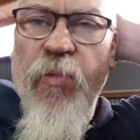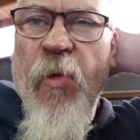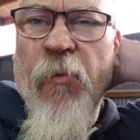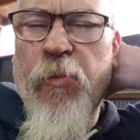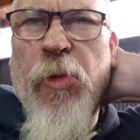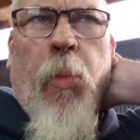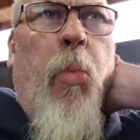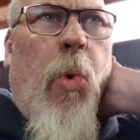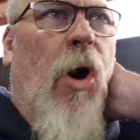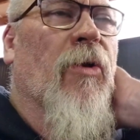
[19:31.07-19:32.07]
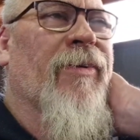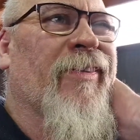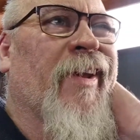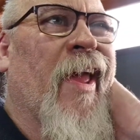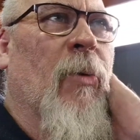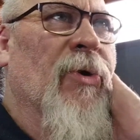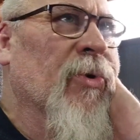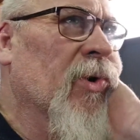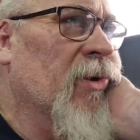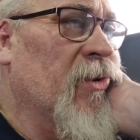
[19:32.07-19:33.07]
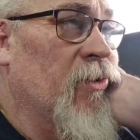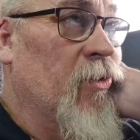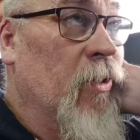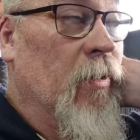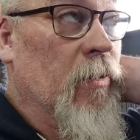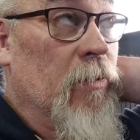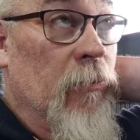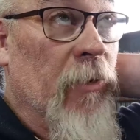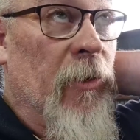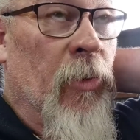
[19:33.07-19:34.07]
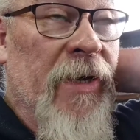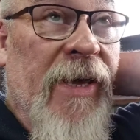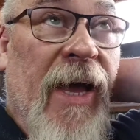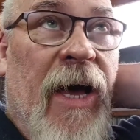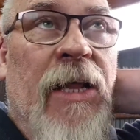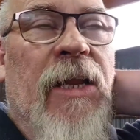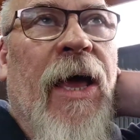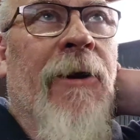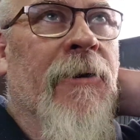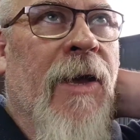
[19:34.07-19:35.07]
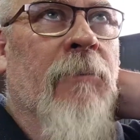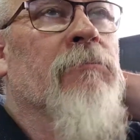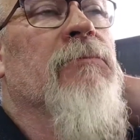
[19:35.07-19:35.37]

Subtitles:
with what and how we do it. Whether we layer it up